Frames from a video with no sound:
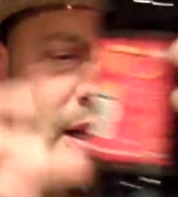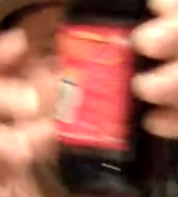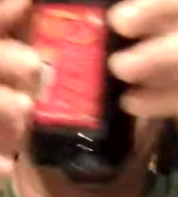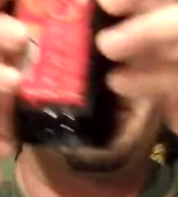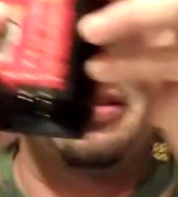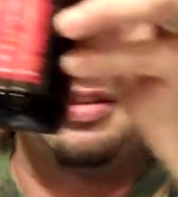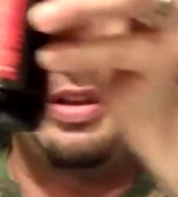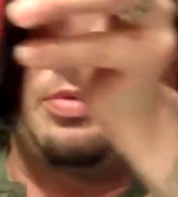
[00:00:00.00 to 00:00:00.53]

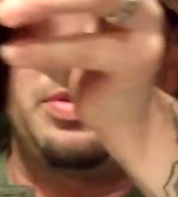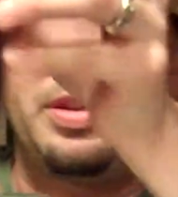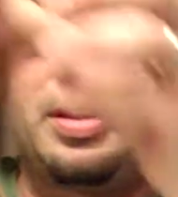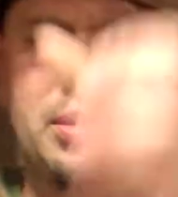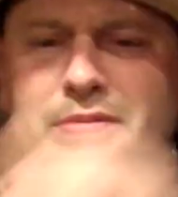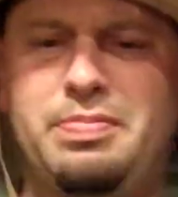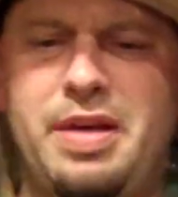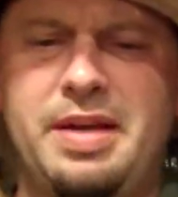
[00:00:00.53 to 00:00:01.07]
Let's see what
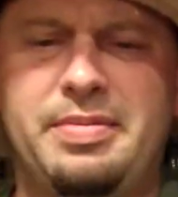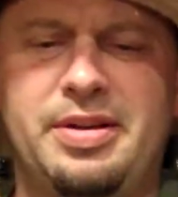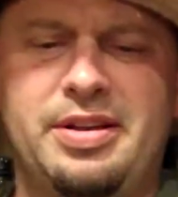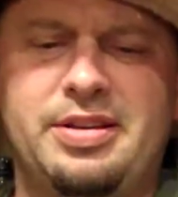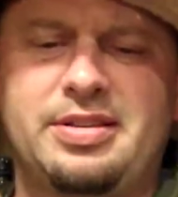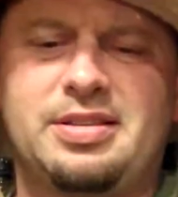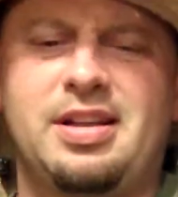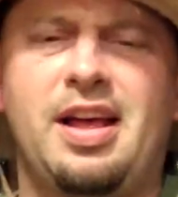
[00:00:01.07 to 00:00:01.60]
this baby
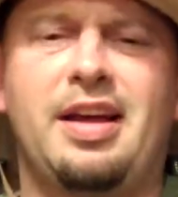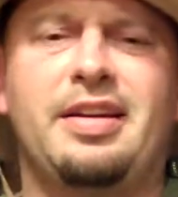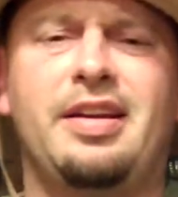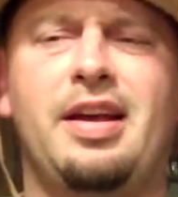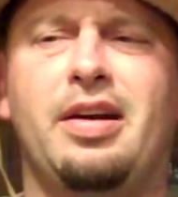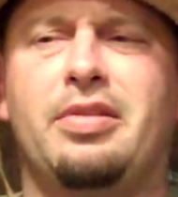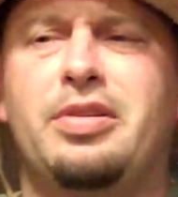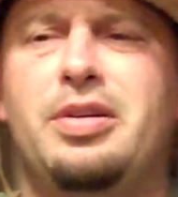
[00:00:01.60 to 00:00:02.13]
looks like
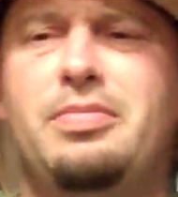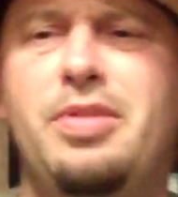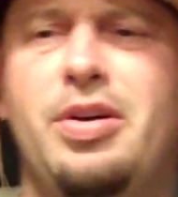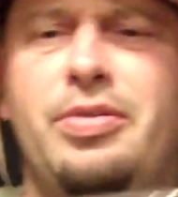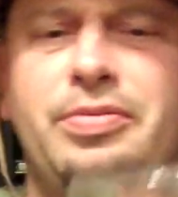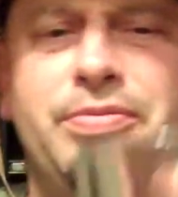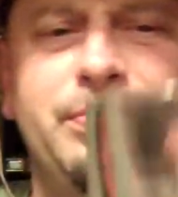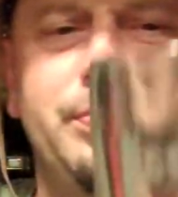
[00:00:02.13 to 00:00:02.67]
now. Come
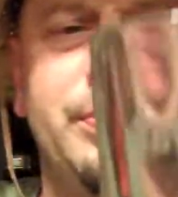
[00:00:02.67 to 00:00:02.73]
on.